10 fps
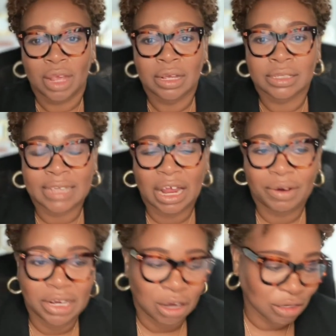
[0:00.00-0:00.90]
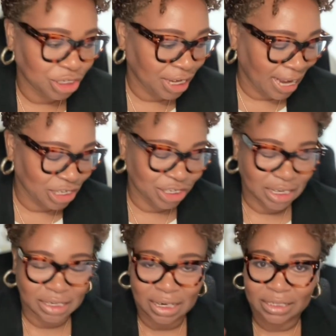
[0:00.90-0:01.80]
salary
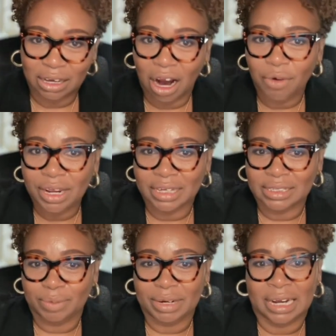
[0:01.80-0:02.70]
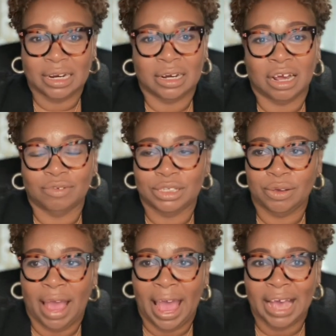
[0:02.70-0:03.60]
negotiation, it's already intimidating enough
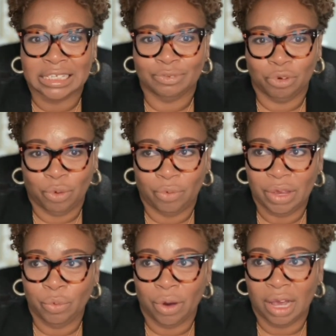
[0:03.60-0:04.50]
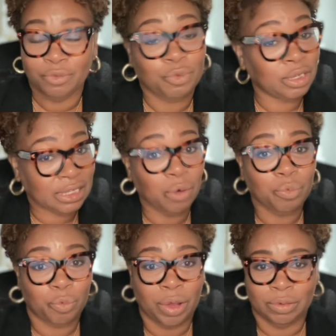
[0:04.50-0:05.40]
to ask for what we want. For some
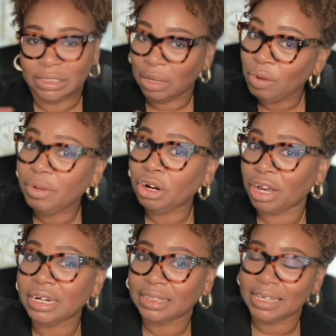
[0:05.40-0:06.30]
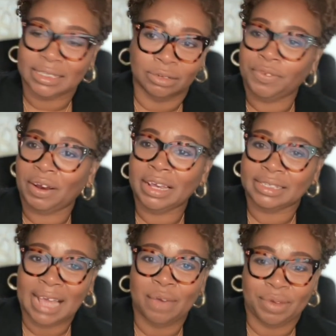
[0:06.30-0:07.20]
people, some women are good at this, they're very
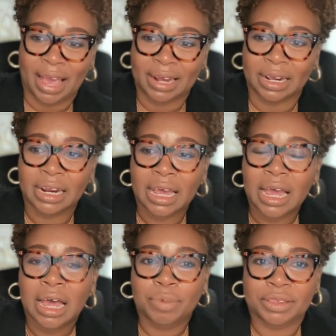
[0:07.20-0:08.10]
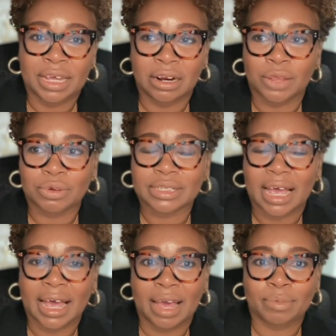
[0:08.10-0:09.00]
savvy at it. But then other
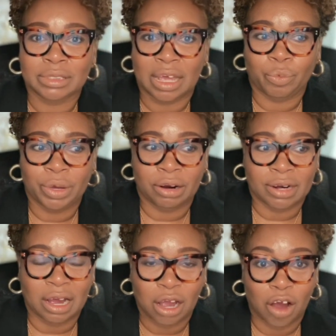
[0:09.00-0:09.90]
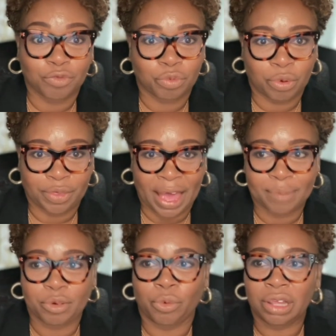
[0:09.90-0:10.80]
times that we are not comfortable with that.
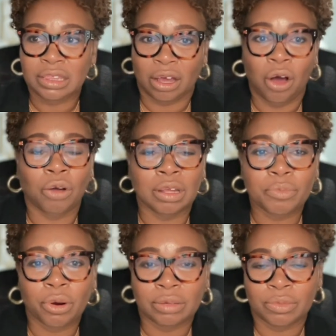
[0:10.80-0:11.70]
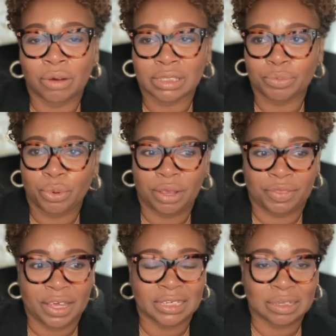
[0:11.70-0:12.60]
But what the whole most important
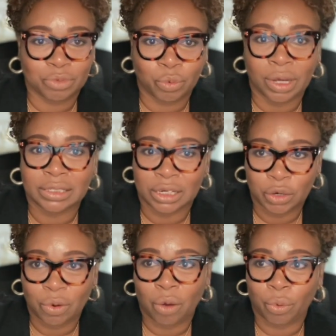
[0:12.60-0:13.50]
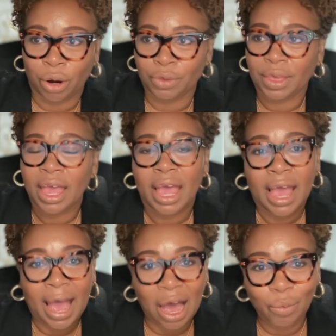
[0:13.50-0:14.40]
thing is, number one, to know our worth.
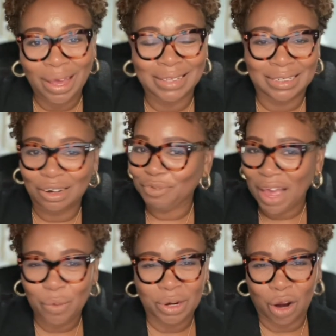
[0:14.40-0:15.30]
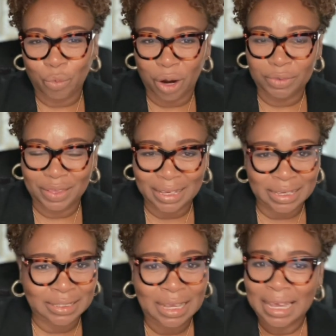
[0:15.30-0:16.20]
How we identify what our worth
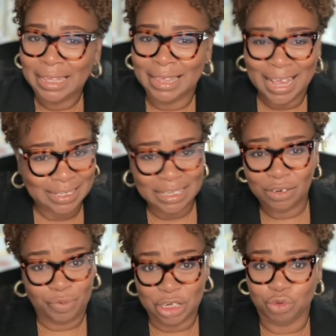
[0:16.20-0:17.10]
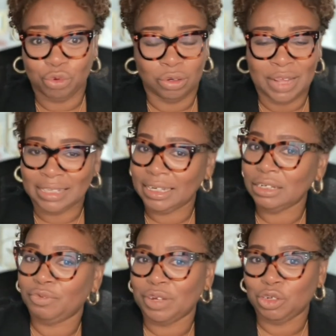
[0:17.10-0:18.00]
is, that's individual. That's
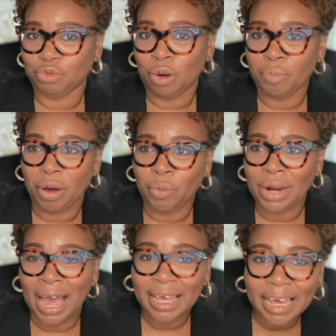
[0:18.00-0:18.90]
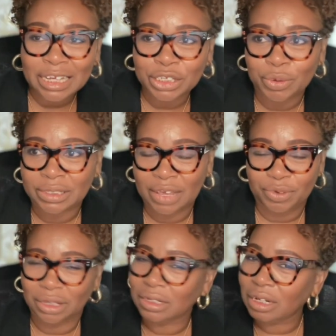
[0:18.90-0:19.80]
individual. But what I can do is give
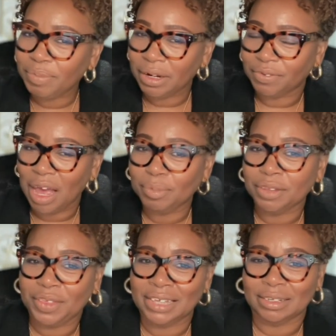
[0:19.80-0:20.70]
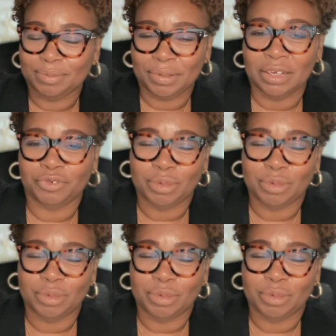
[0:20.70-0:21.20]
you a little bit of a couple of things that, from